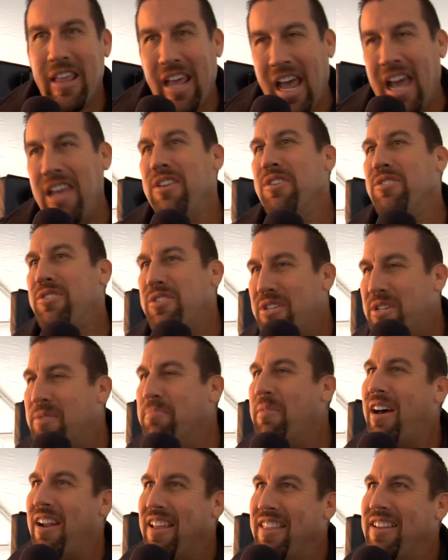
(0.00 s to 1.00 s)
They got Yuji
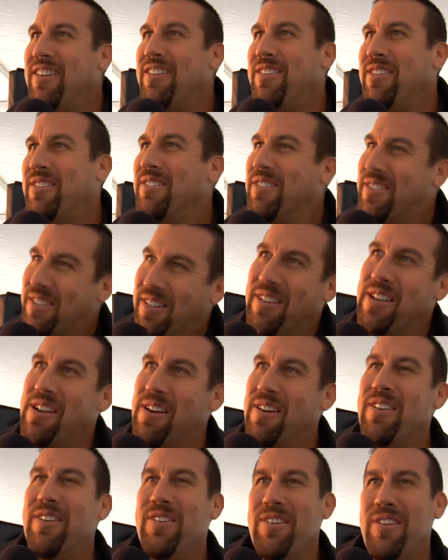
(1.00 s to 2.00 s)
Shimada there too, so you
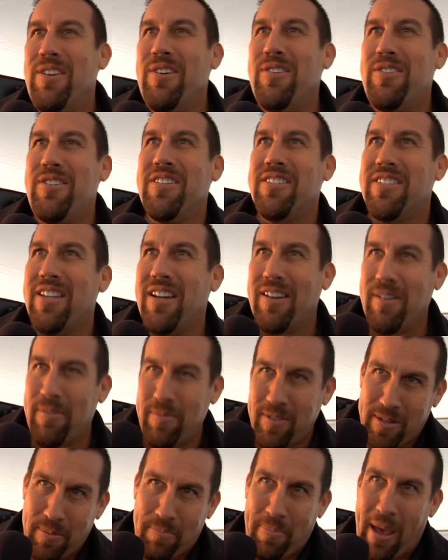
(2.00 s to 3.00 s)
know U- Yuji's there
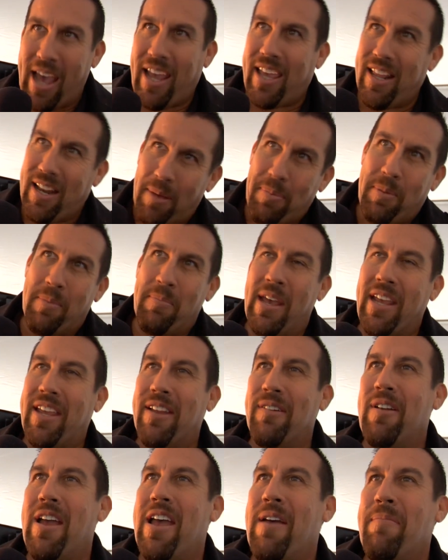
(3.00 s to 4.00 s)
to, to back it up and
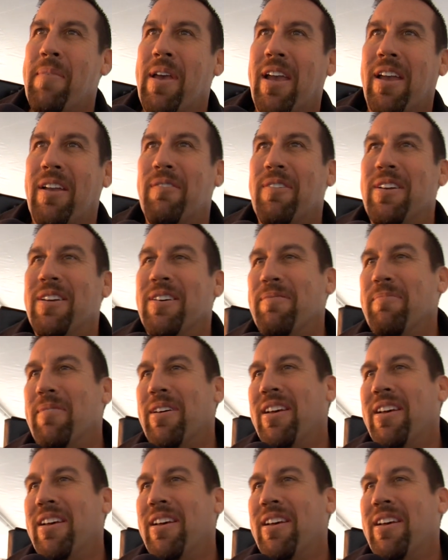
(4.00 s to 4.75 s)
make it and make it real.